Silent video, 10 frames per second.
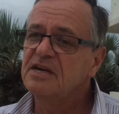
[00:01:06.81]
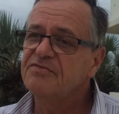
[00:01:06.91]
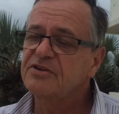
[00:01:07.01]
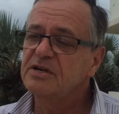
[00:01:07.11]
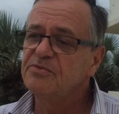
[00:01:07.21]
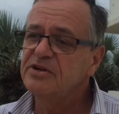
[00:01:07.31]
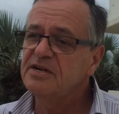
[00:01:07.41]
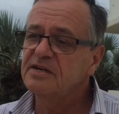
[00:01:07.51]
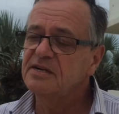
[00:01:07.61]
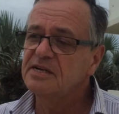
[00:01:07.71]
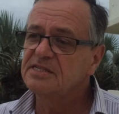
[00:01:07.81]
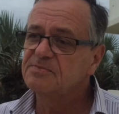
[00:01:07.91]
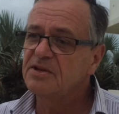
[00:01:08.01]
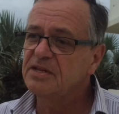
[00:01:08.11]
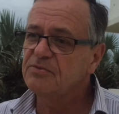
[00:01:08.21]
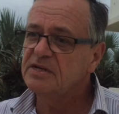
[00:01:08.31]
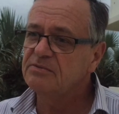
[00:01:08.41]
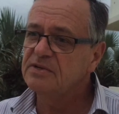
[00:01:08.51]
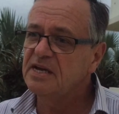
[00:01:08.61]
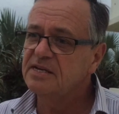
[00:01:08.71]
Africa Marine Expo that
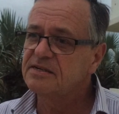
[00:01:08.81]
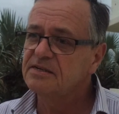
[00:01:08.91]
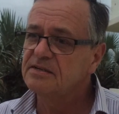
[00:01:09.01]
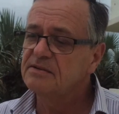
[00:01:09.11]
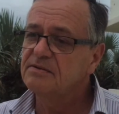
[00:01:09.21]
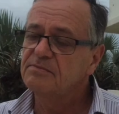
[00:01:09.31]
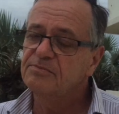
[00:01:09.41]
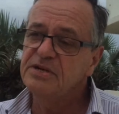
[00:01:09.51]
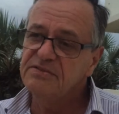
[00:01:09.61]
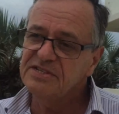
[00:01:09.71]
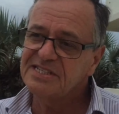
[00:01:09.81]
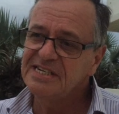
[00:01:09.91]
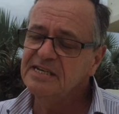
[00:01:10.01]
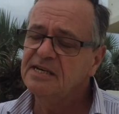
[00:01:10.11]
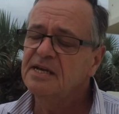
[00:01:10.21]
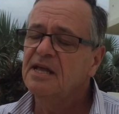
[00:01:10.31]
we had previously,